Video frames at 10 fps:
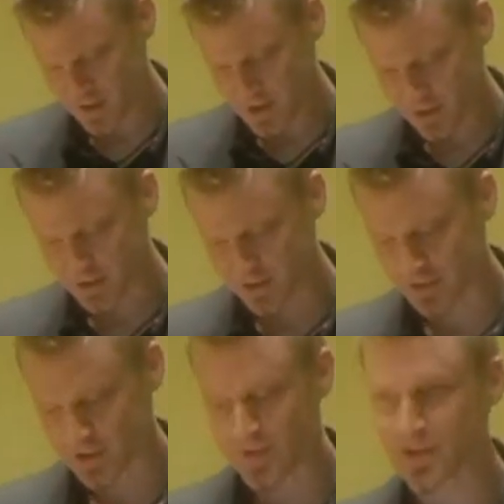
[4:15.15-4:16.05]
These
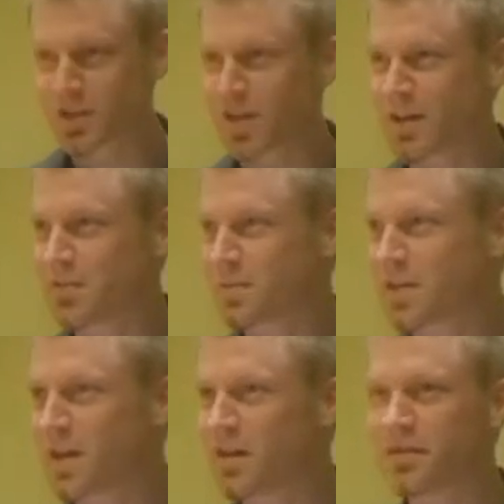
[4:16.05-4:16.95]
students have educated
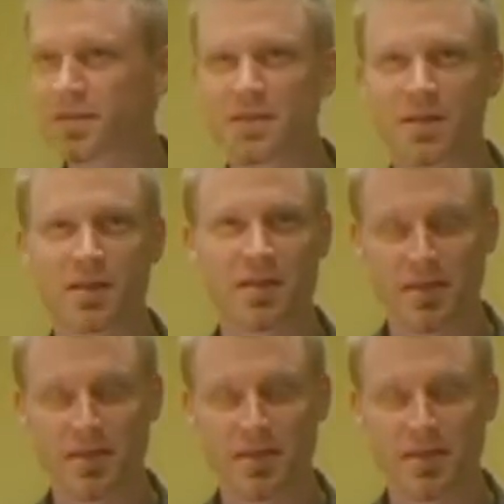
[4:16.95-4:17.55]
themselves, and they've